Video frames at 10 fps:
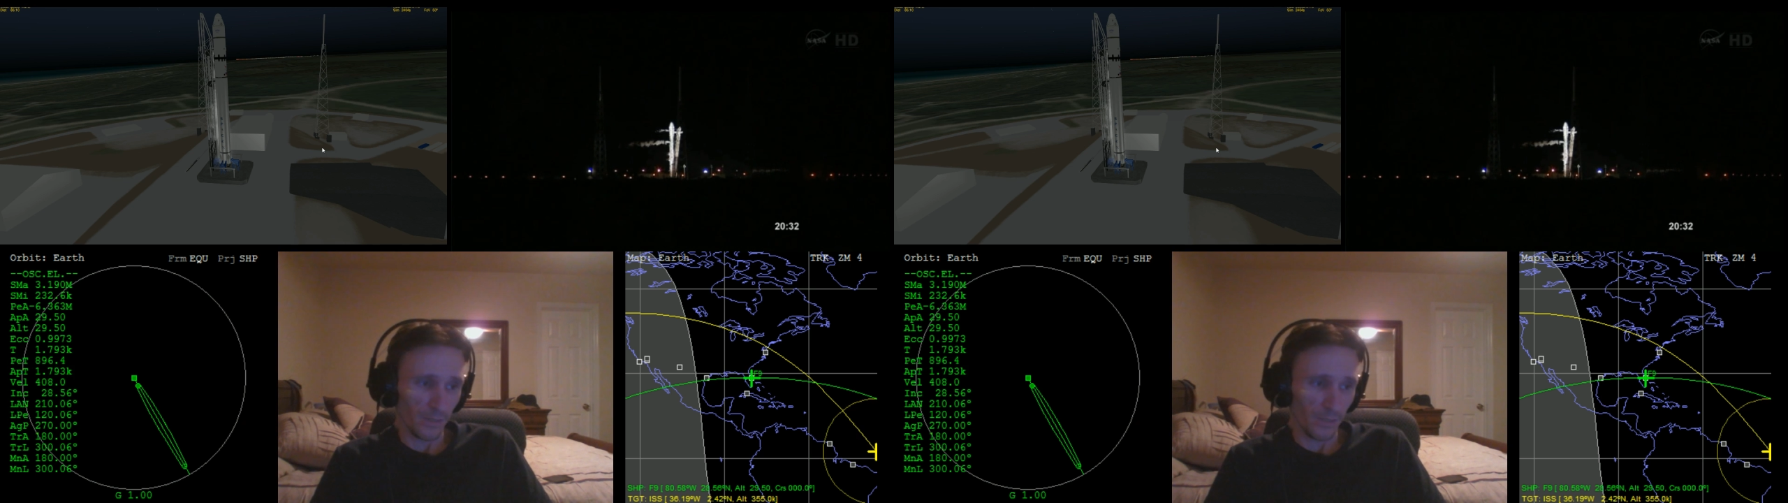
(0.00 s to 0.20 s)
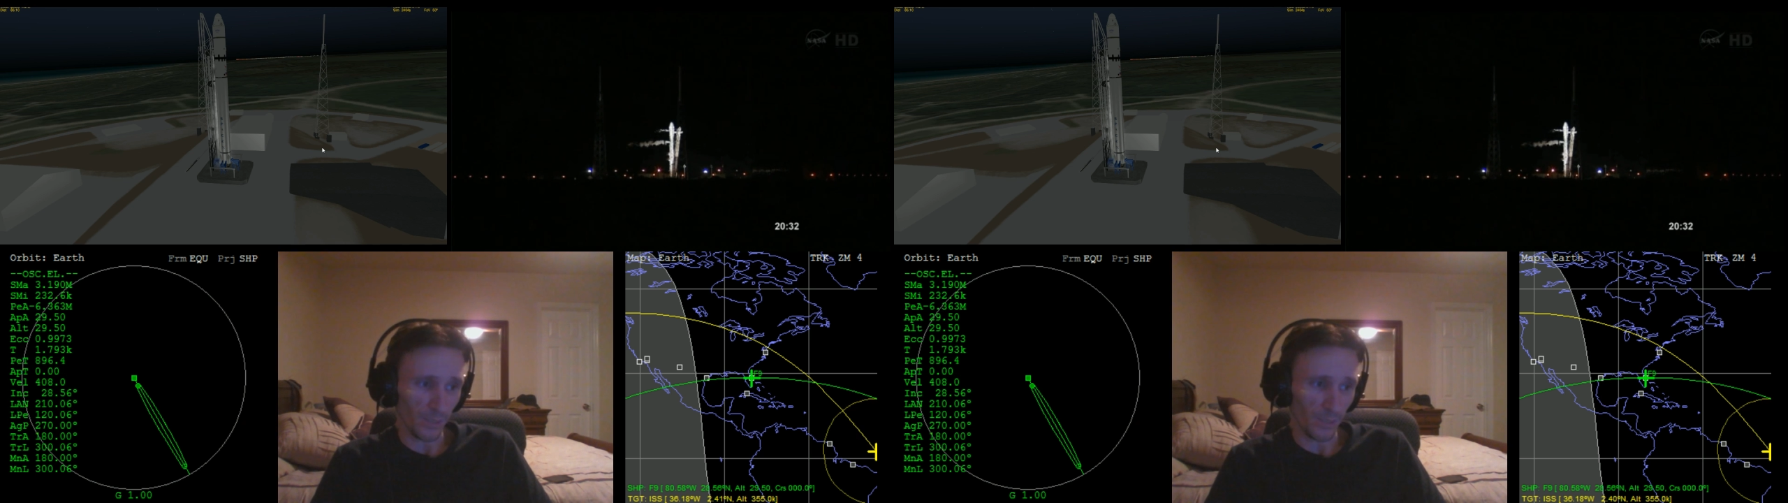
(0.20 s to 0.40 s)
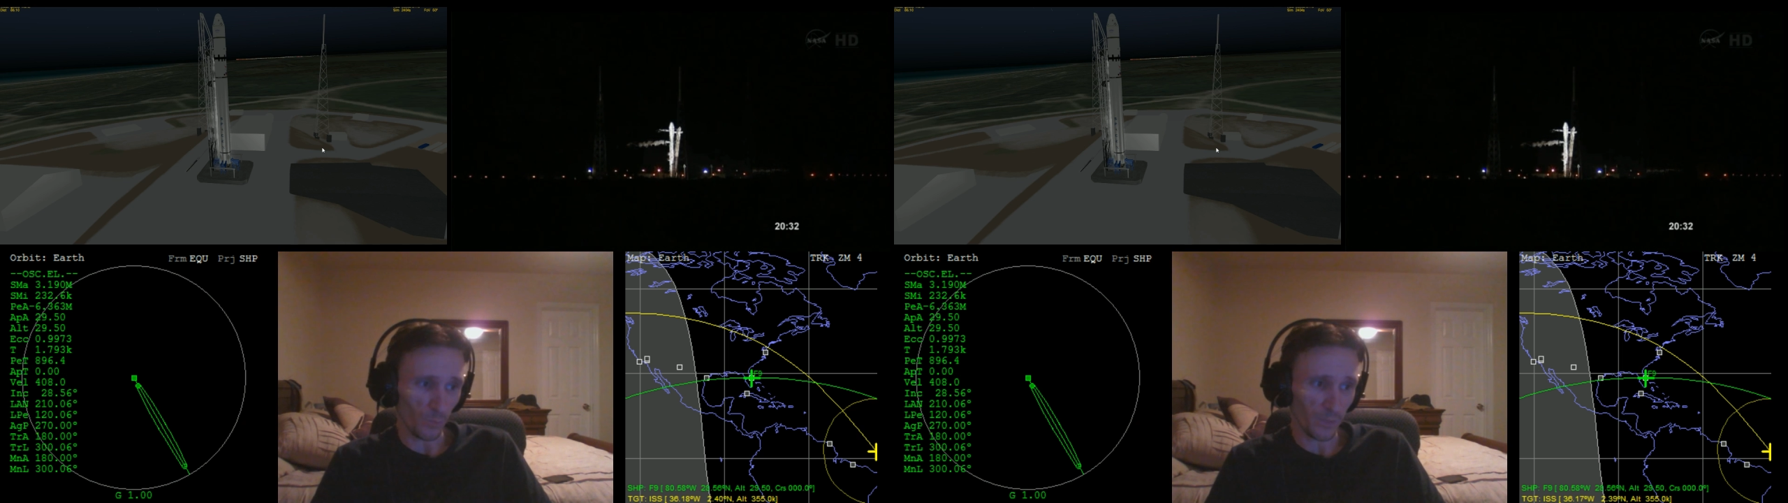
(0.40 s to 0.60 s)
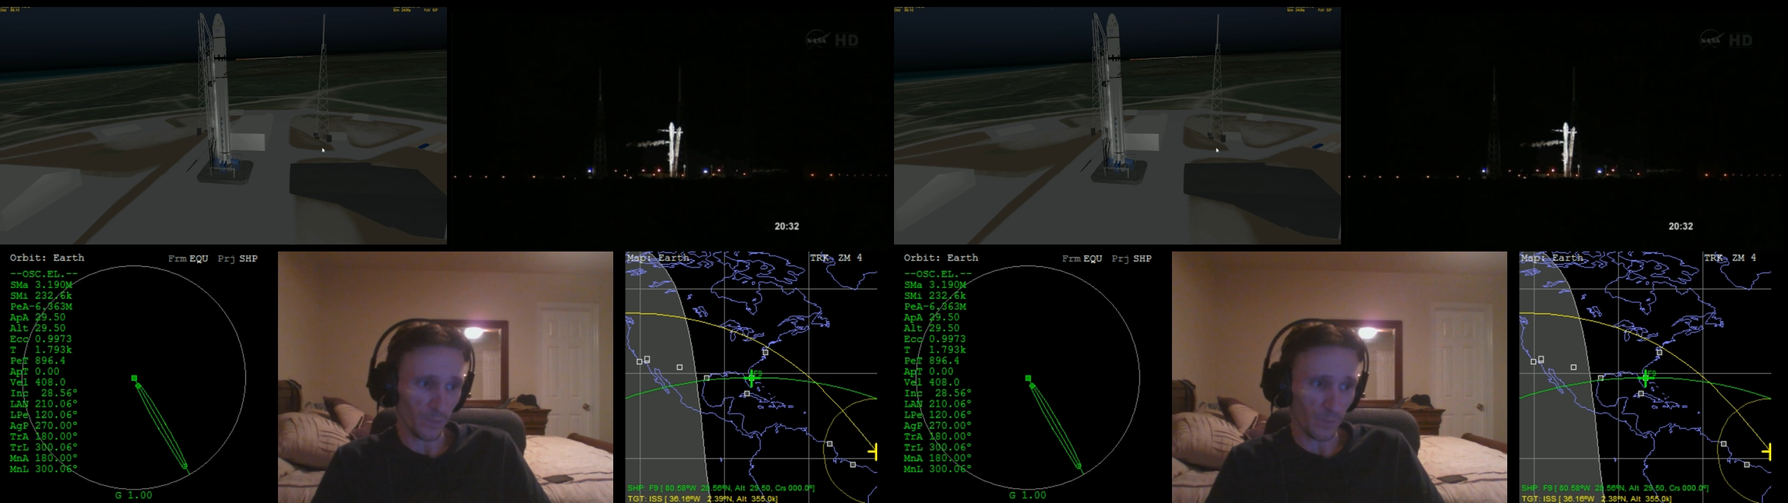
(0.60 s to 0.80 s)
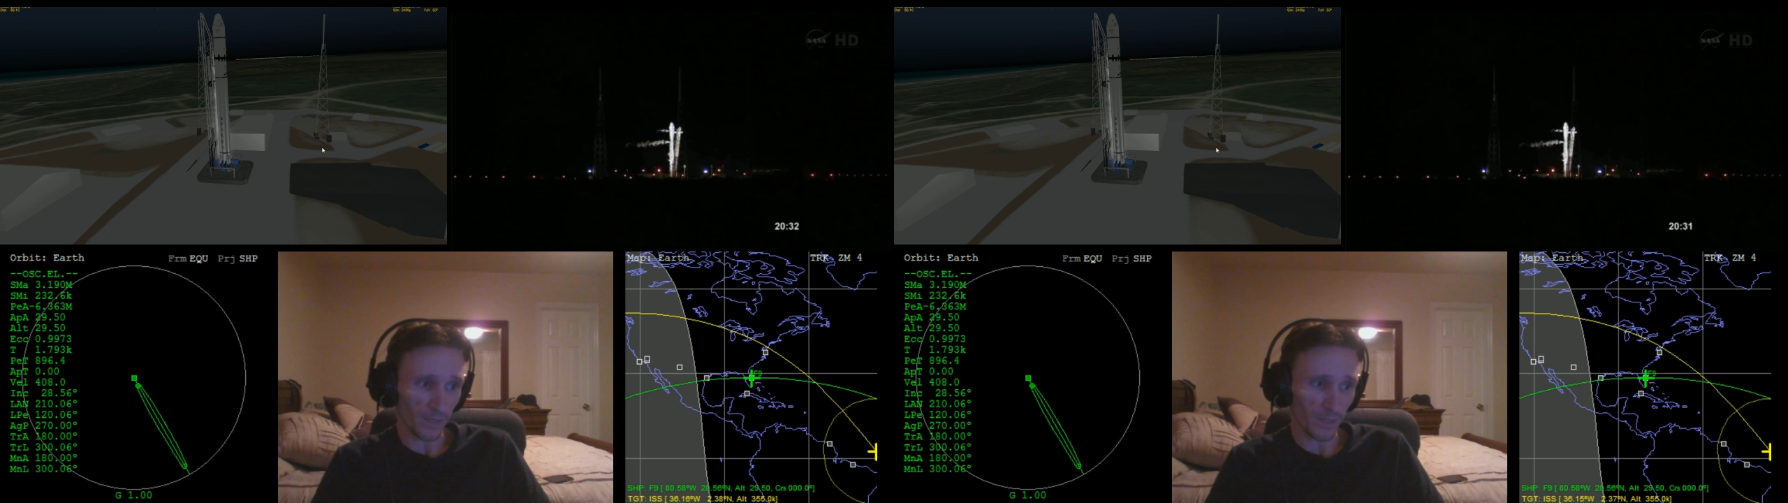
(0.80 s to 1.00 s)
and we'll
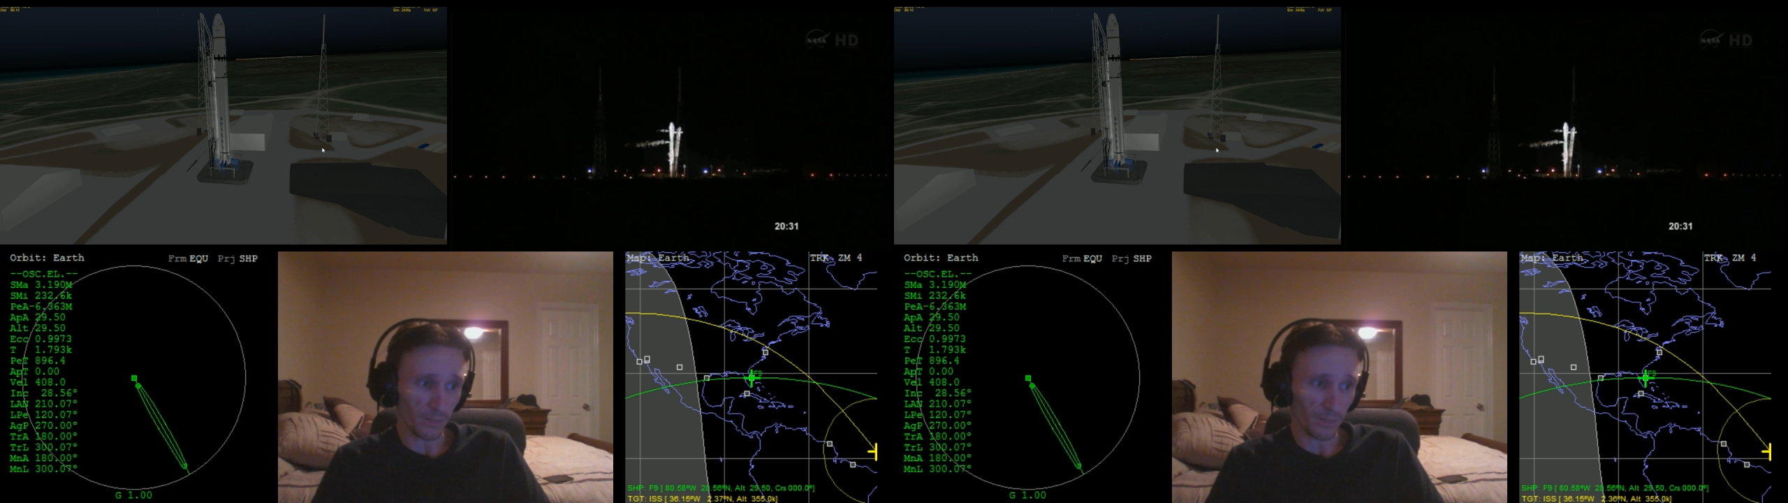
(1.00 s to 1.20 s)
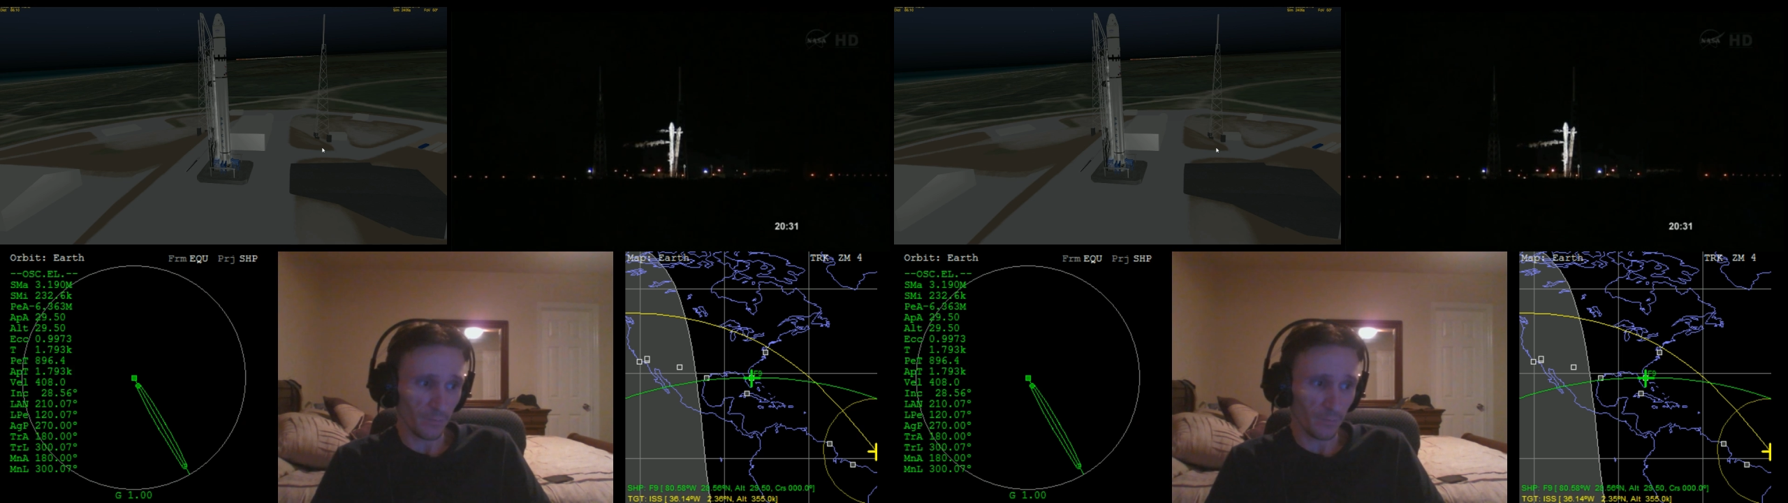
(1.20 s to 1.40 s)
pick back up